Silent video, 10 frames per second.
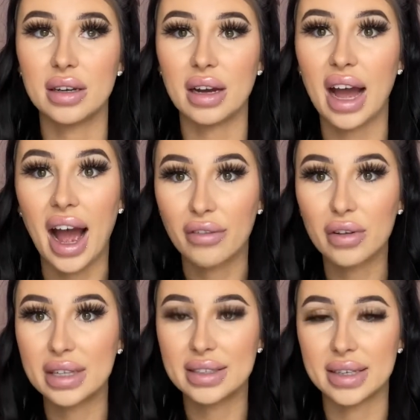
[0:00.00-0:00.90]
have all
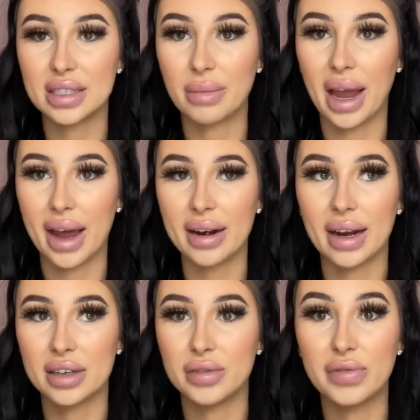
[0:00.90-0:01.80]
these things in my head and
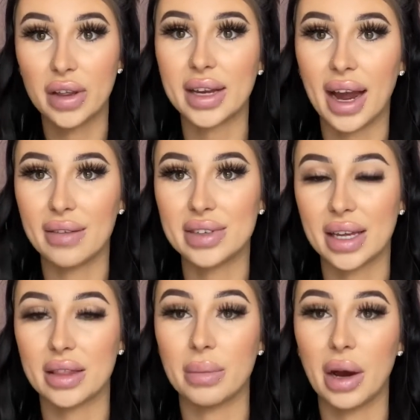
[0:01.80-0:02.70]
I feel like I have to
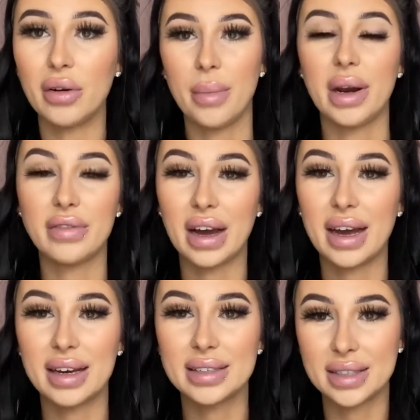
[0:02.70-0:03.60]
get them out. But if
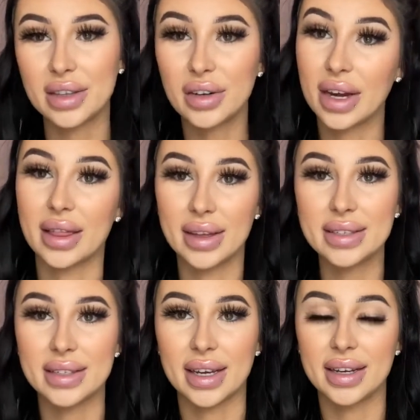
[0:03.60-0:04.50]
I sit there and
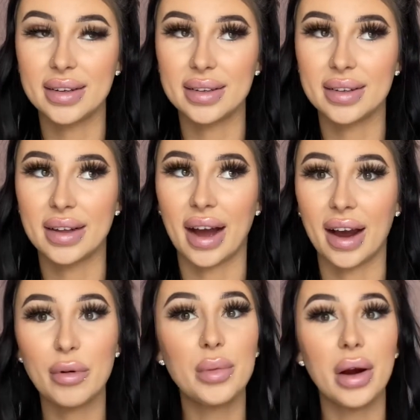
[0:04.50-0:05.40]
listen, I
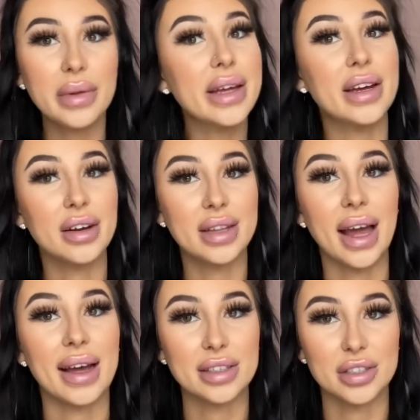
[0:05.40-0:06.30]
will probably hear the
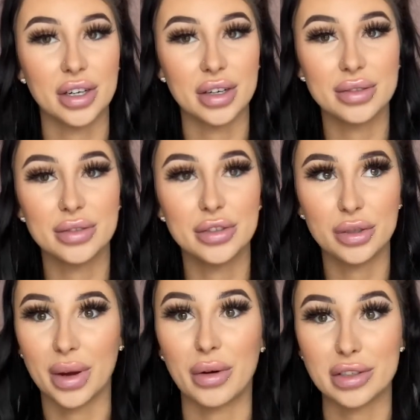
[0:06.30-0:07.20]
answer to
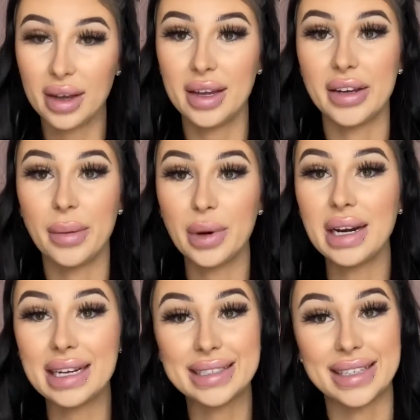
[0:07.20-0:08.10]
my question. Number
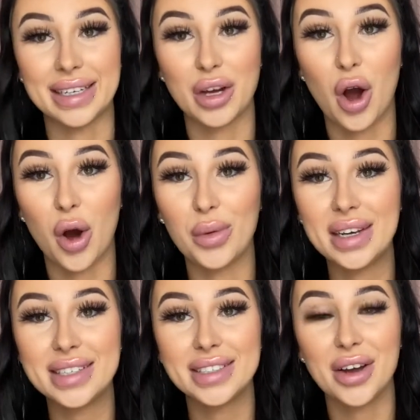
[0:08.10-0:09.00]
19,
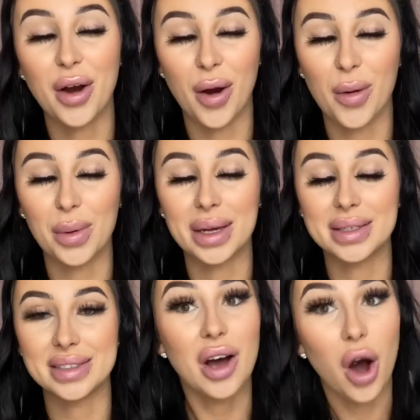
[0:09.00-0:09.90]
always,
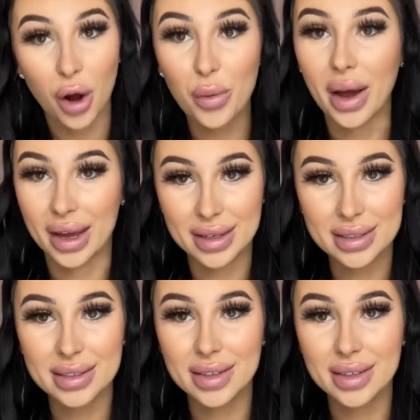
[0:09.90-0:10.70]
always, always